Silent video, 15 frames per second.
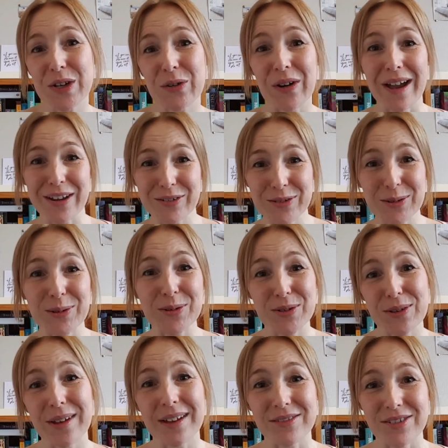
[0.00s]
or 100 or
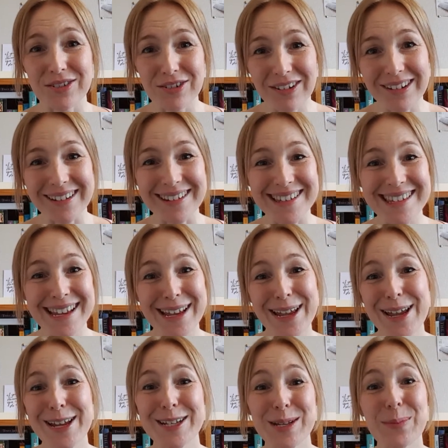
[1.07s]
$200
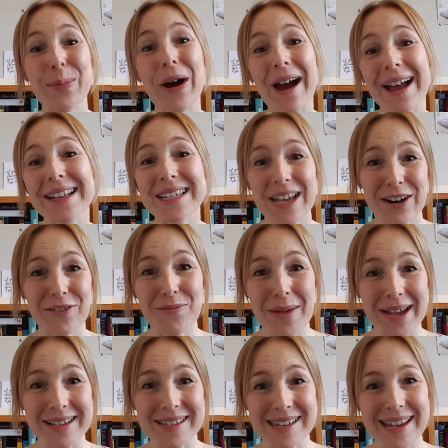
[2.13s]
to buy a ton of
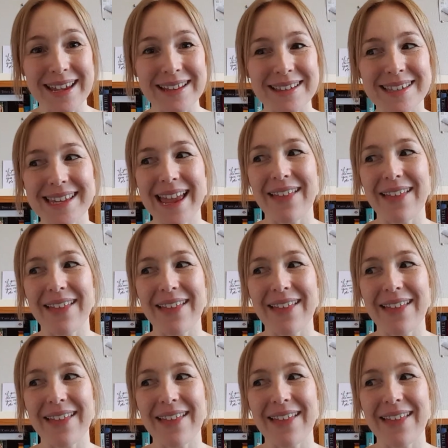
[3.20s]
magazines.